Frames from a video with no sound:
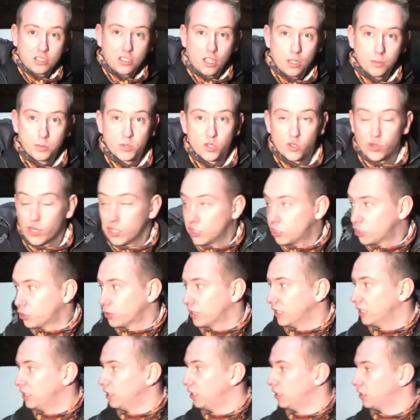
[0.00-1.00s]
time treasure
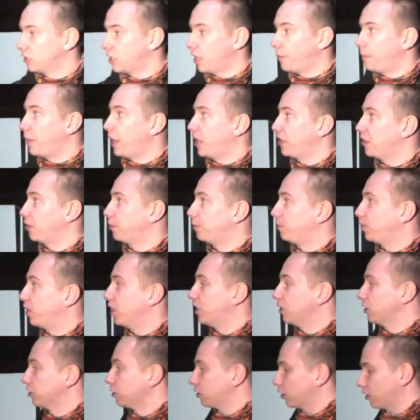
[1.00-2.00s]
in this abandoned
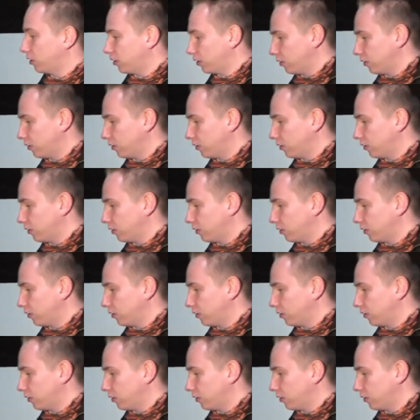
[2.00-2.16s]
place.